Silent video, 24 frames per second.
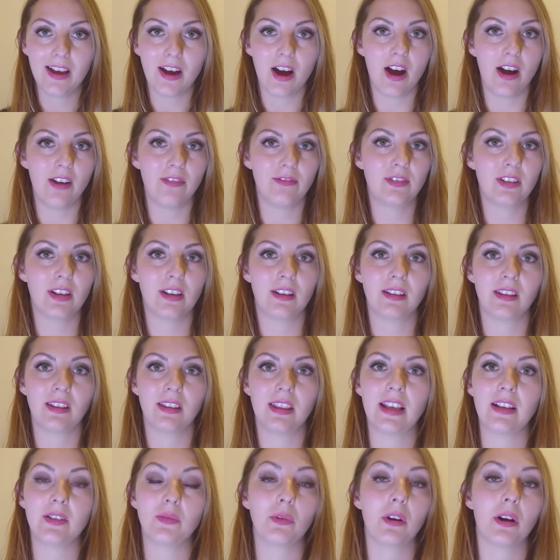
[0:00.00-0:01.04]
I've done
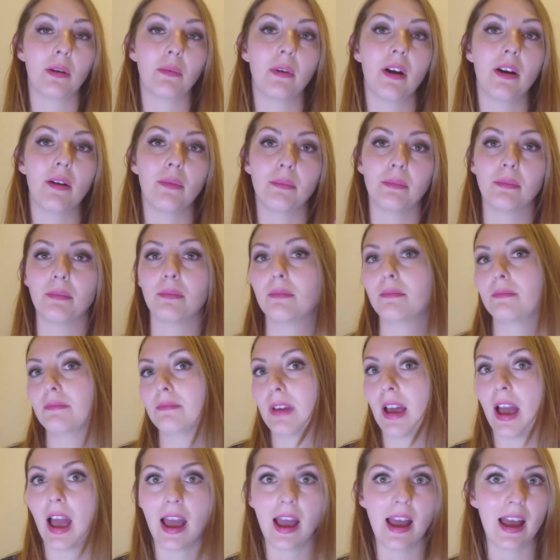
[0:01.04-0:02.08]
things where I'm
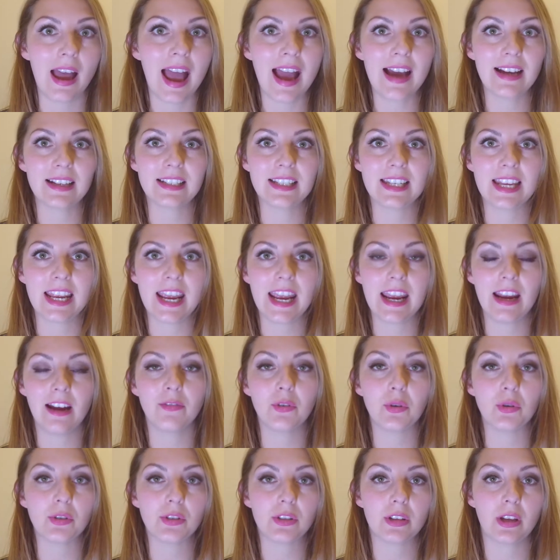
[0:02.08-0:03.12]
acting,
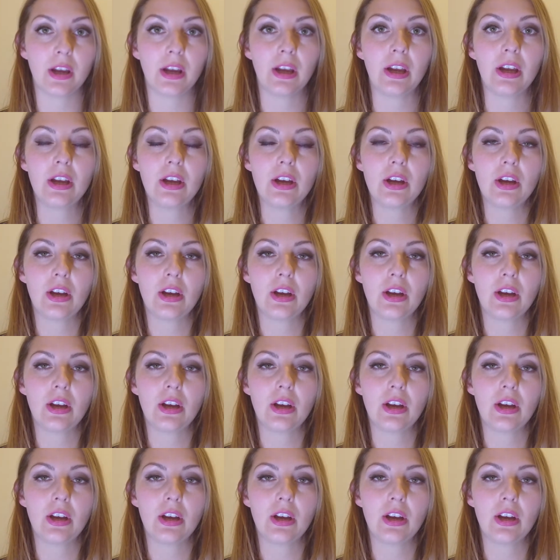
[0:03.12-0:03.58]
I've also